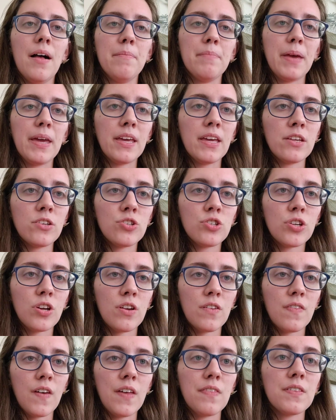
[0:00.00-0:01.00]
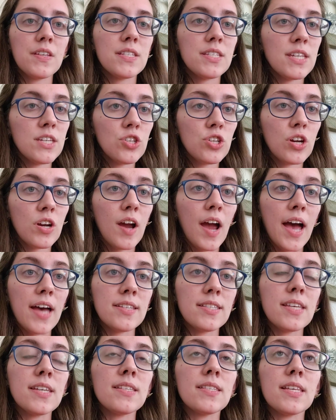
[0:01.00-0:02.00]
making sure that the teacher
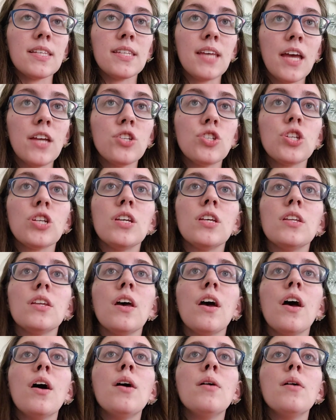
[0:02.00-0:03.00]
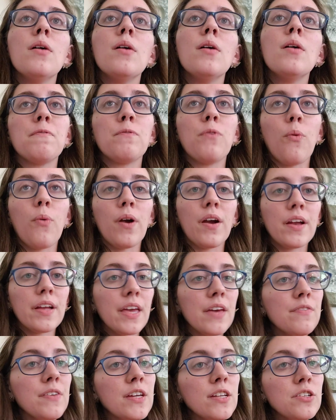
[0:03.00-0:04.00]
has his attention before
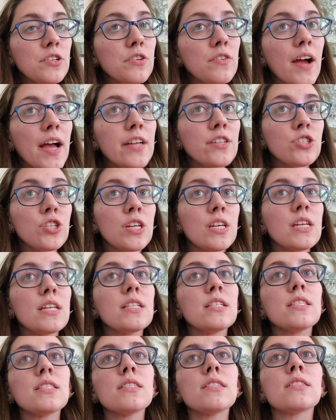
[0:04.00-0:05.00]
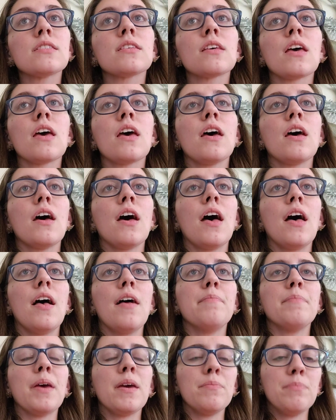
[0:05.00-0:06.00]
giving directions,
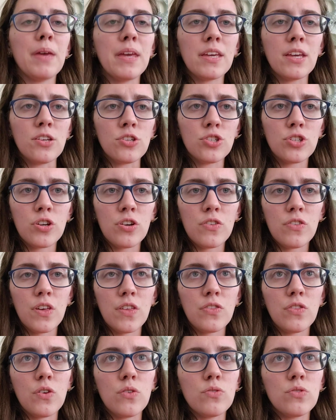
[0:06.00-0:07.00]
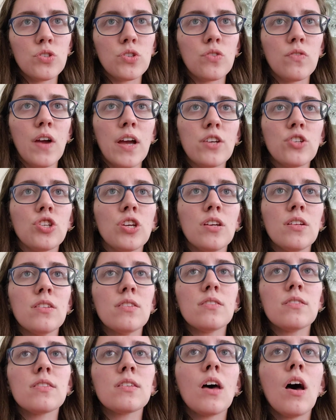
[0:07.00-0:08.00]
and making sure that those
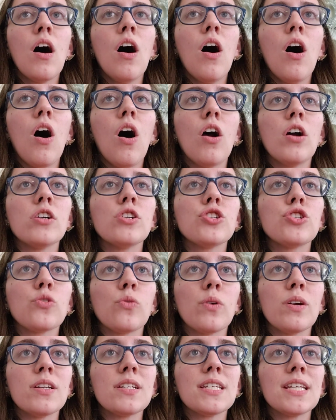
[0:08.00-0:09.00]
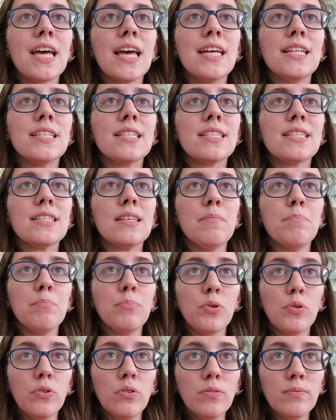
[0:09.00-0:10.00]
directions are short and
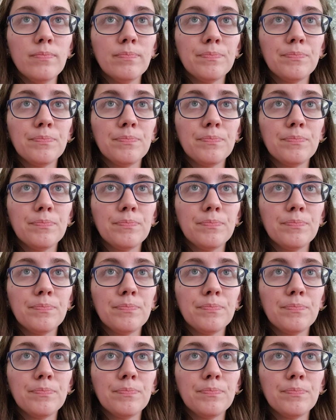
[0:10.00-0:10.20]
simple.